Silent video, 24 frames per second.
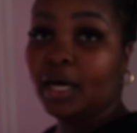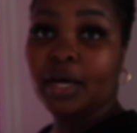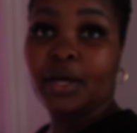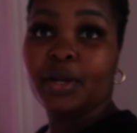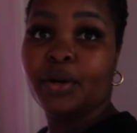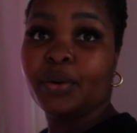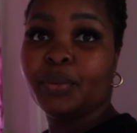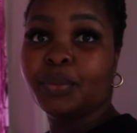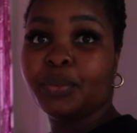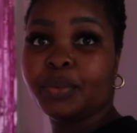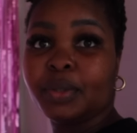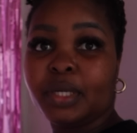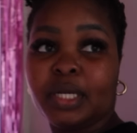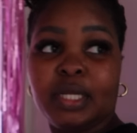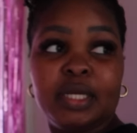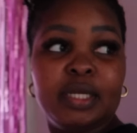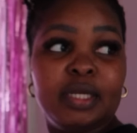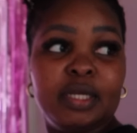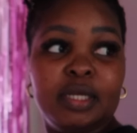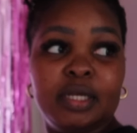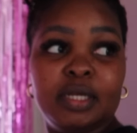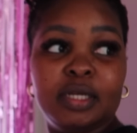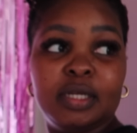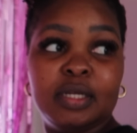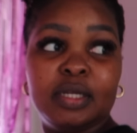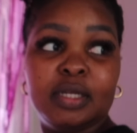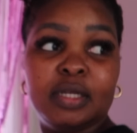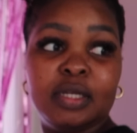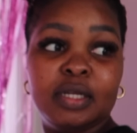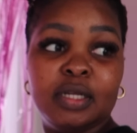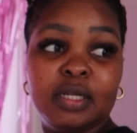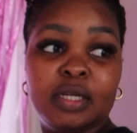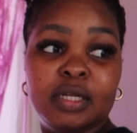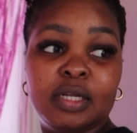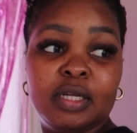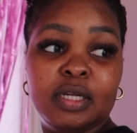I don't really
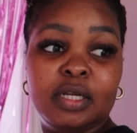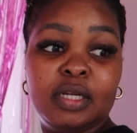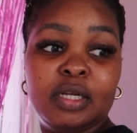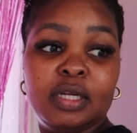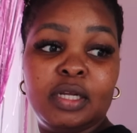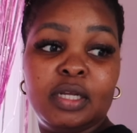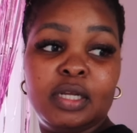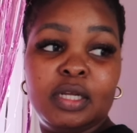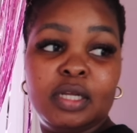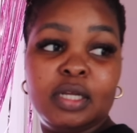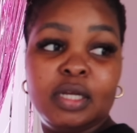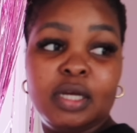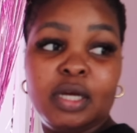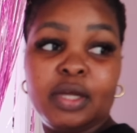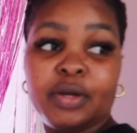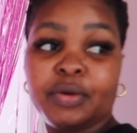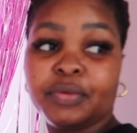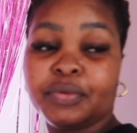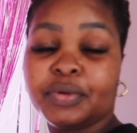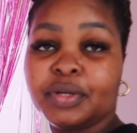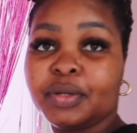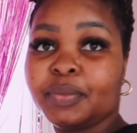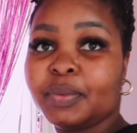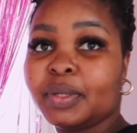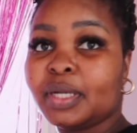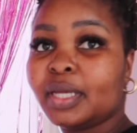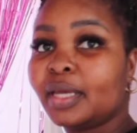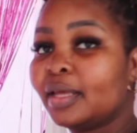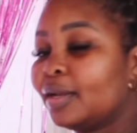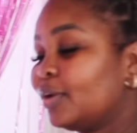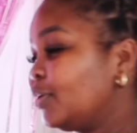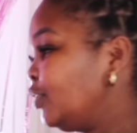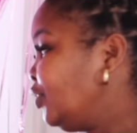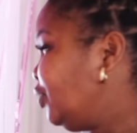want to get a